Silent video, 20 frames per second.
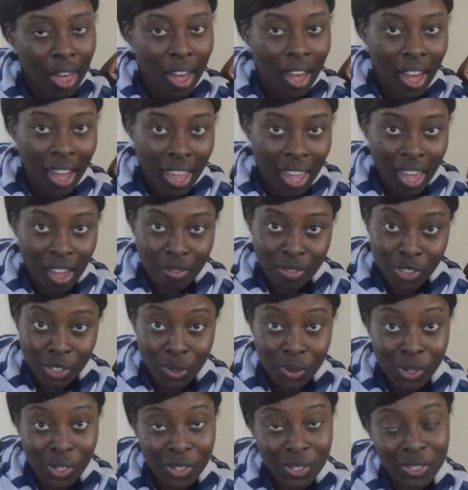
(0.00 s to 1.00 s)
I have
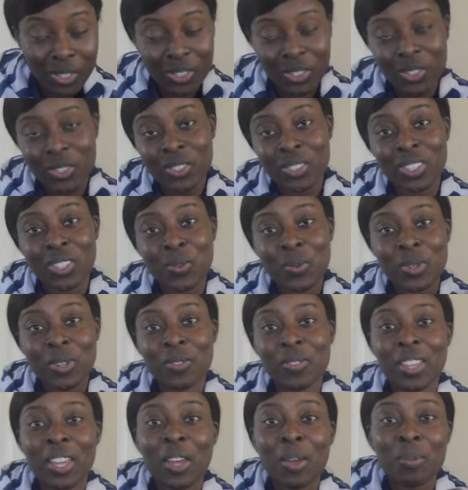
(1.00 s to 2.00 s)
two younger sisters, and one
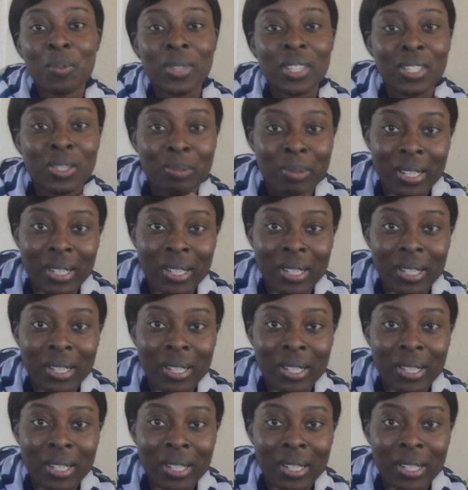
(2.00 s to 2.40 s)
of them is